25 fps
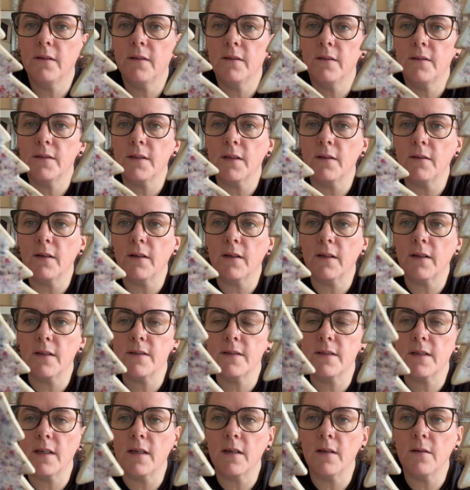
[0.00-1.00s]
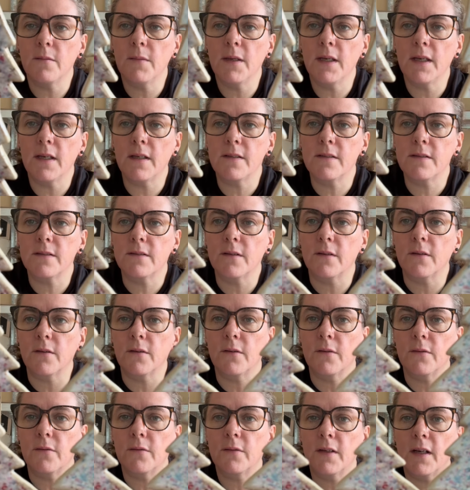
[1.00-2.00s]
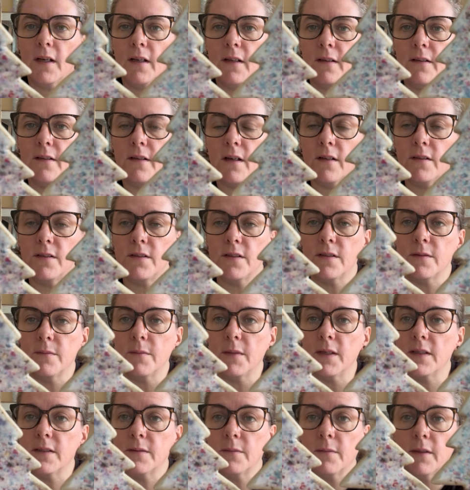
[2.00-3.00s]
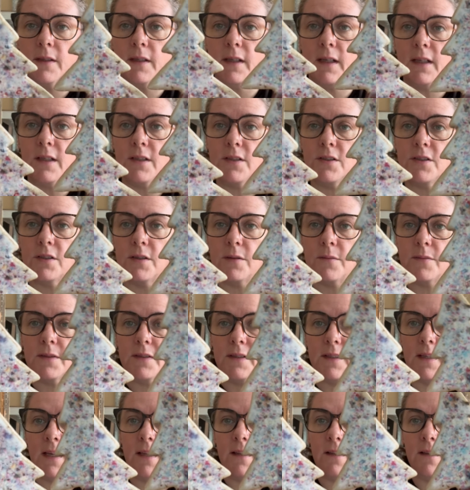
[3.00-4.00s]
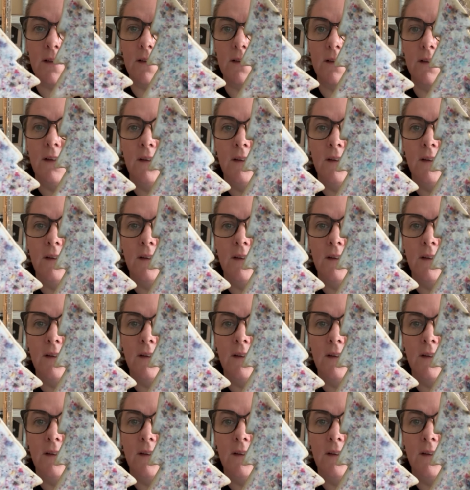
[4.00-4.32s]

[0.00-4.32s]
So like I say, a mix of colour. I just mix my glaze chips together.